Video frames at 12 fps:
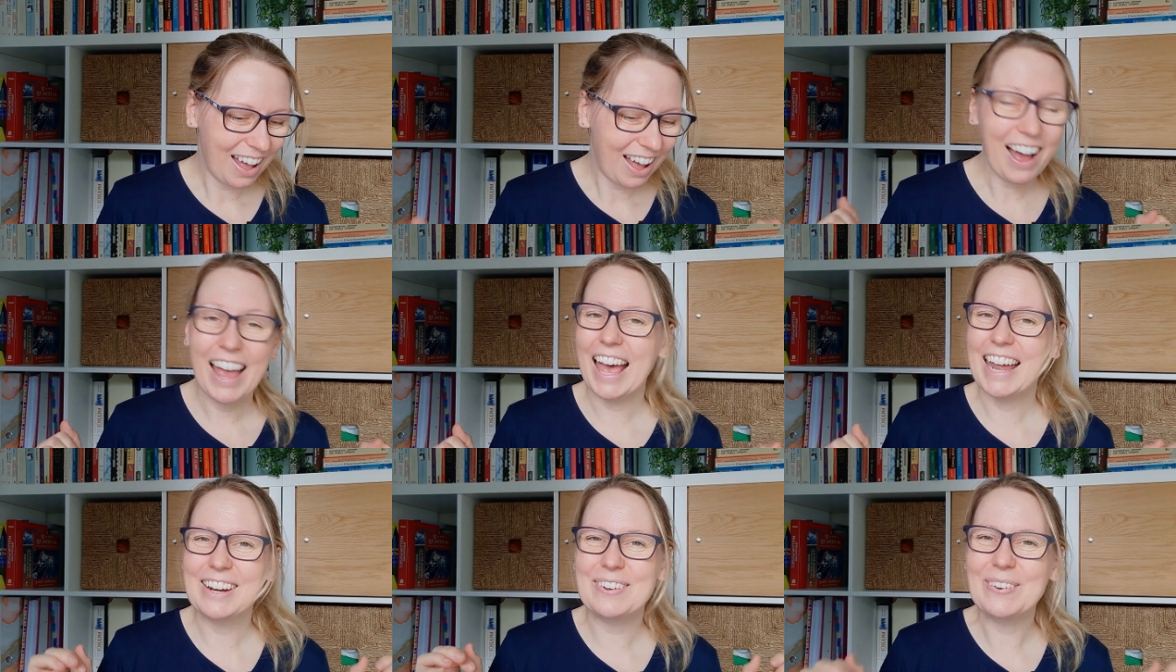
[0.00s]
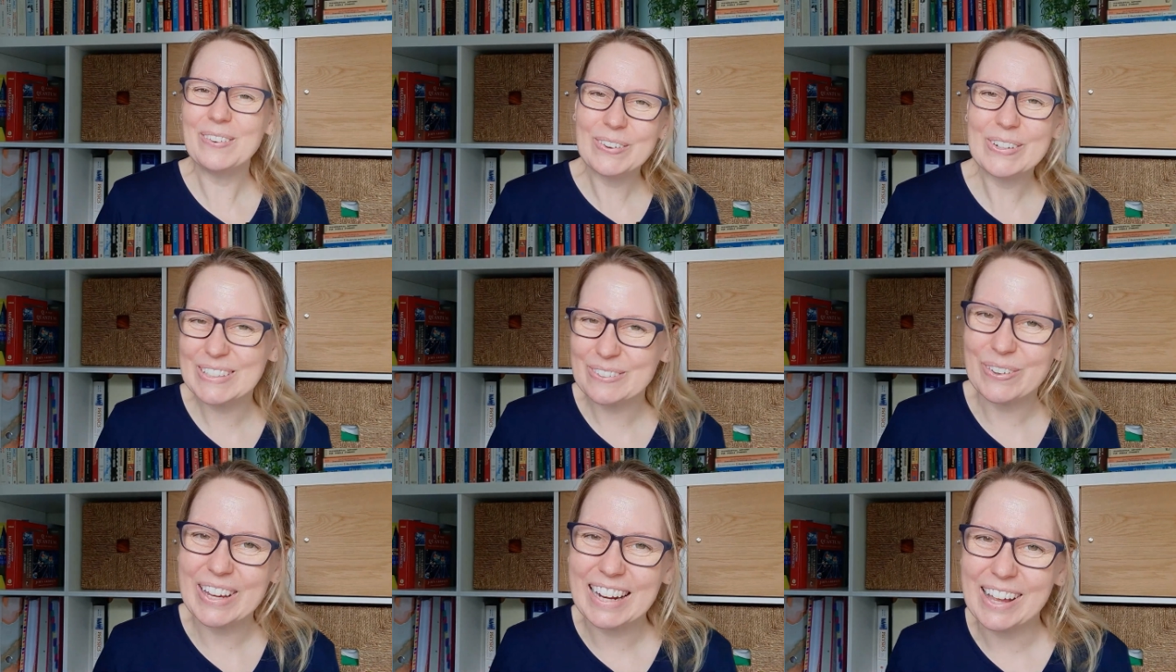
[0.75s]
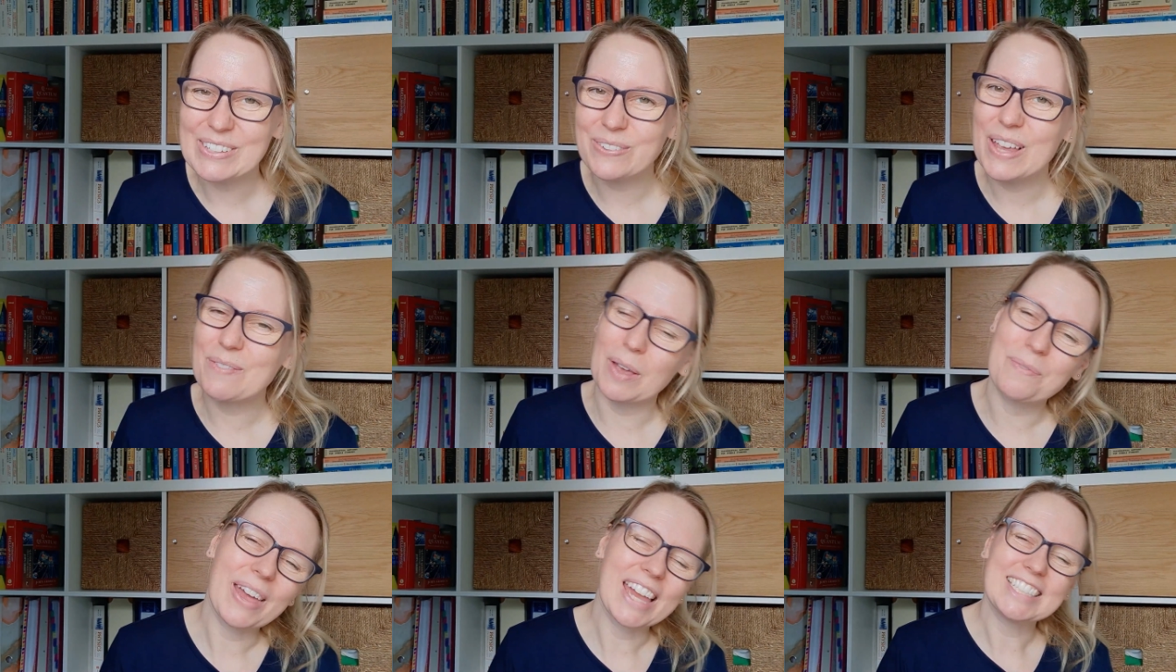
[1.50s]
I had an awesome week last week.
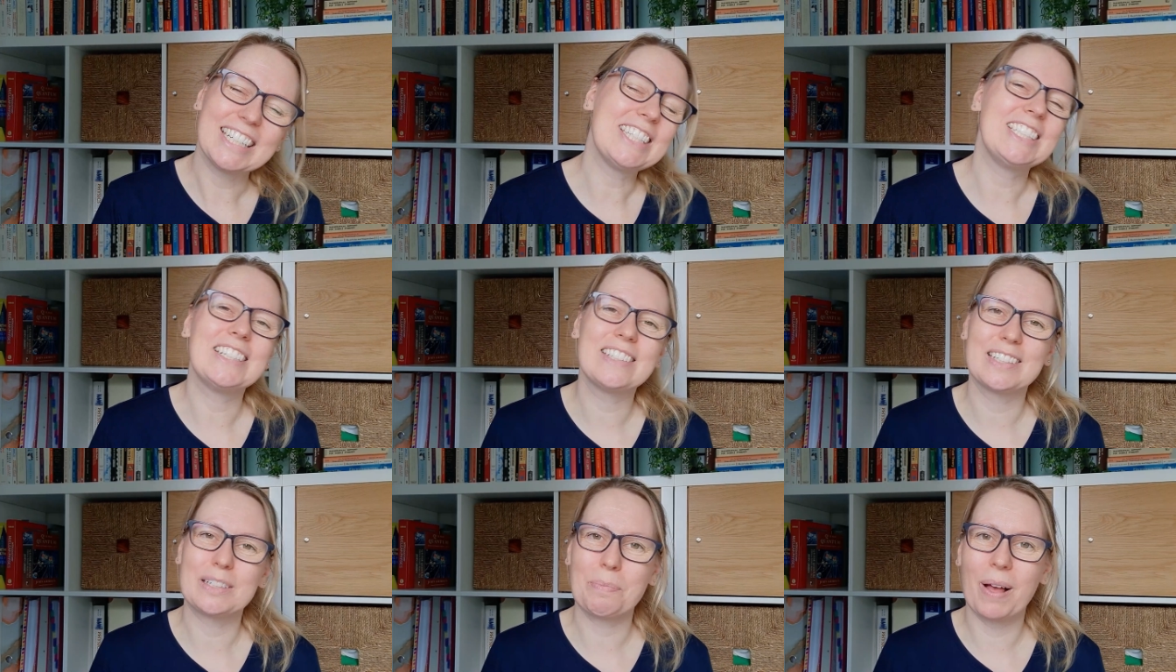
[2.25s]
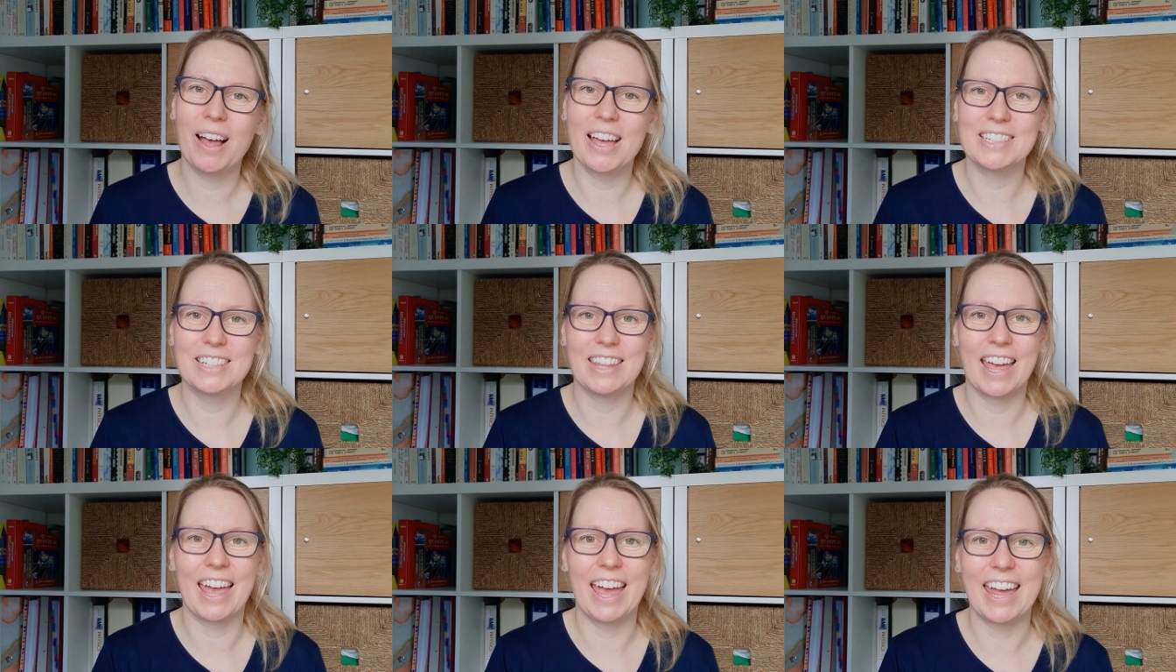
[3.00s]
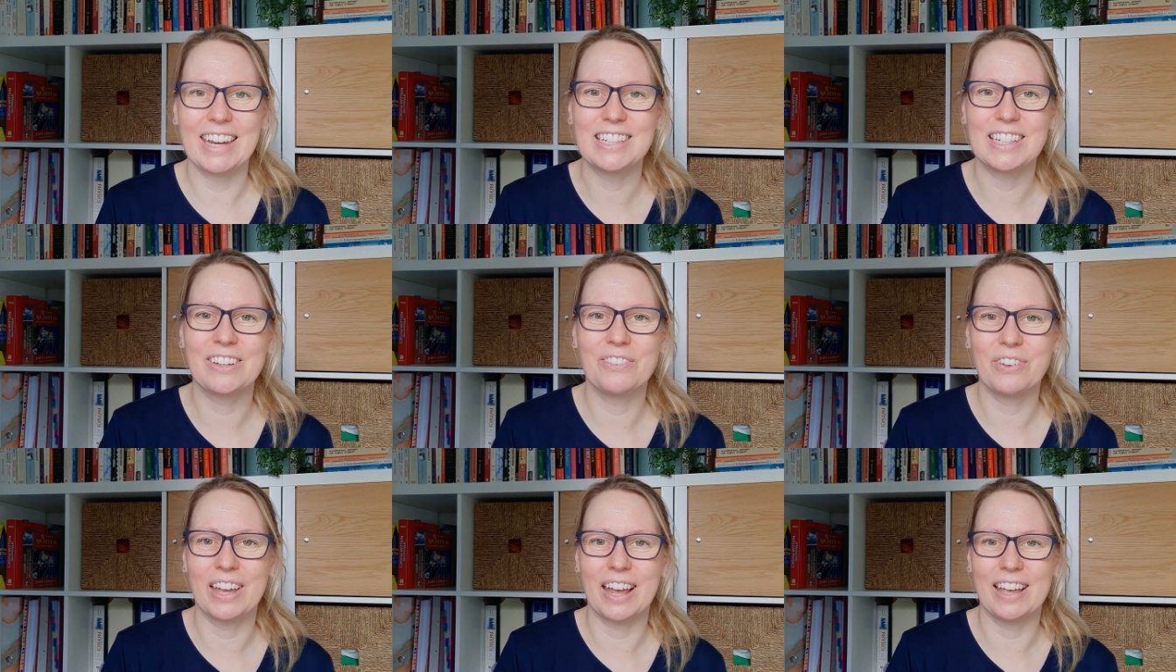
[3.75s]
My PhD student passed their end
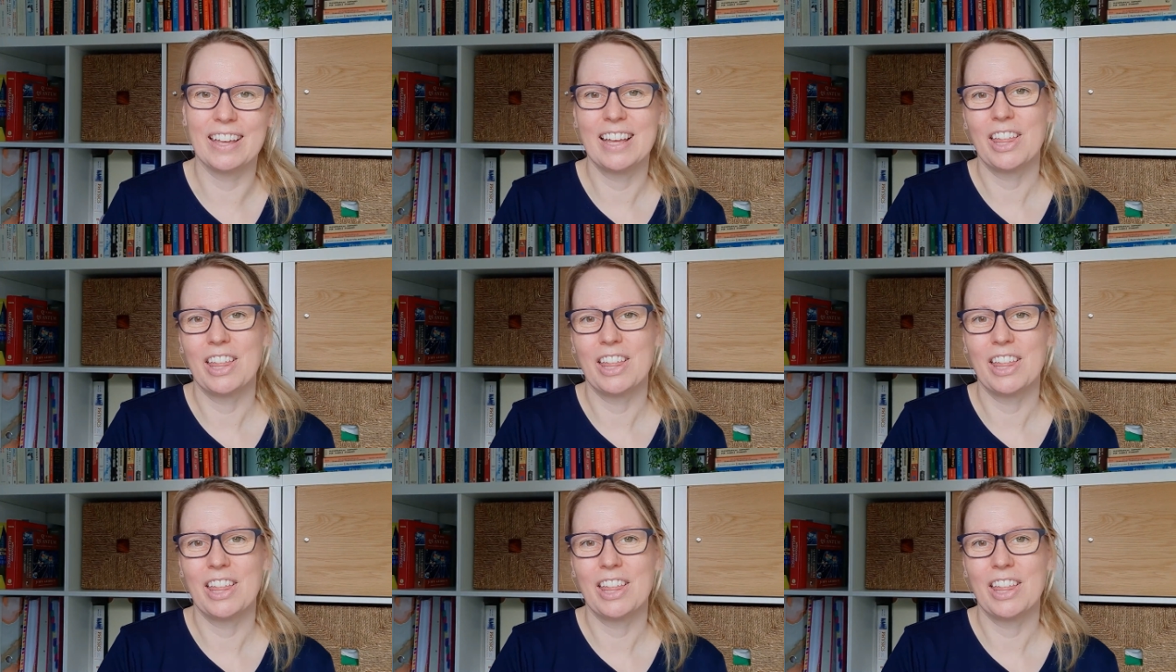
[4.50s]
of